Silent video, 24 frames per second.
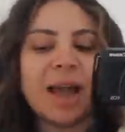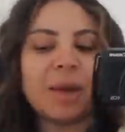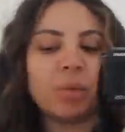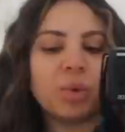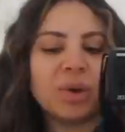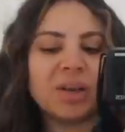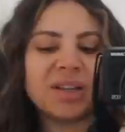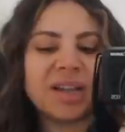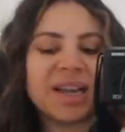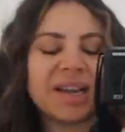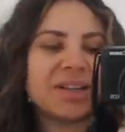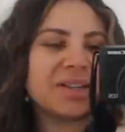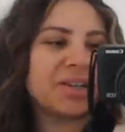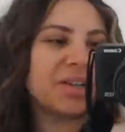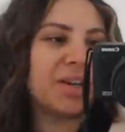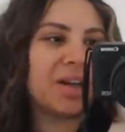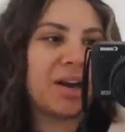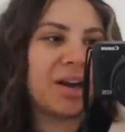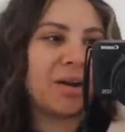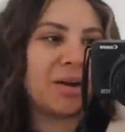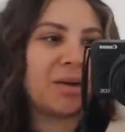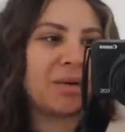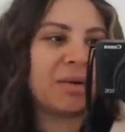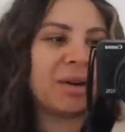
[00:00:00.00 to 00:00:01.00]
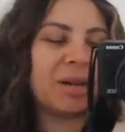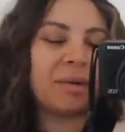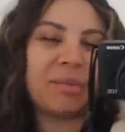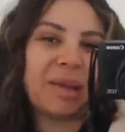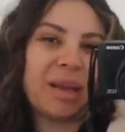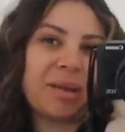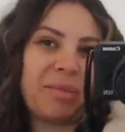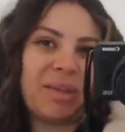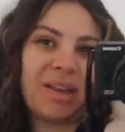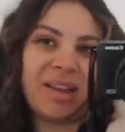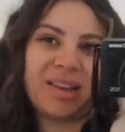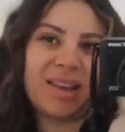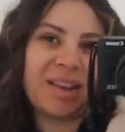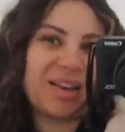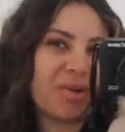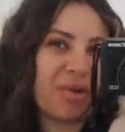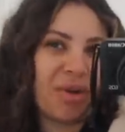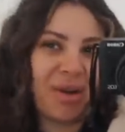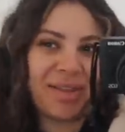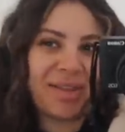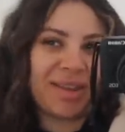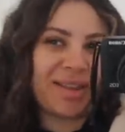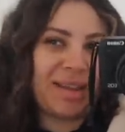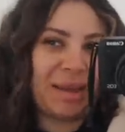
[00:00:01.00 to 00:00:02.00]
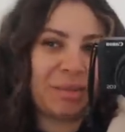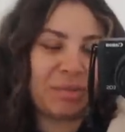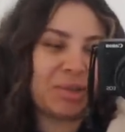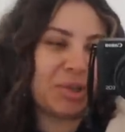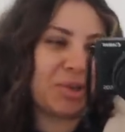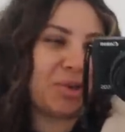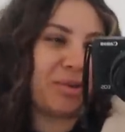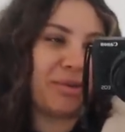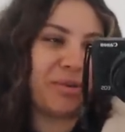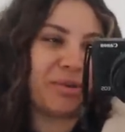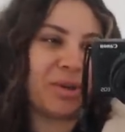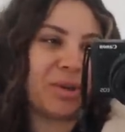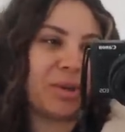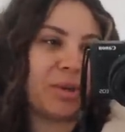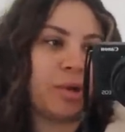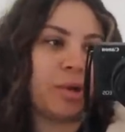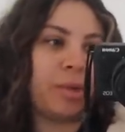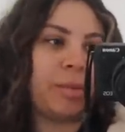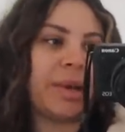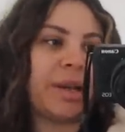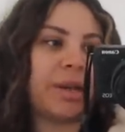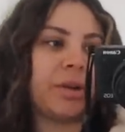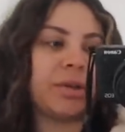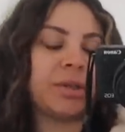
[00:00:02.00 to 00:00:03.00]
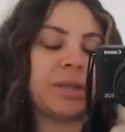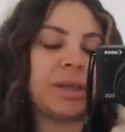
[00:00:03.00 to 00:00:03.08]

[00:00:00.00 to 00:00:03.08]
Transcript: I would like to go and maybe like go on the elliptical for a little bit or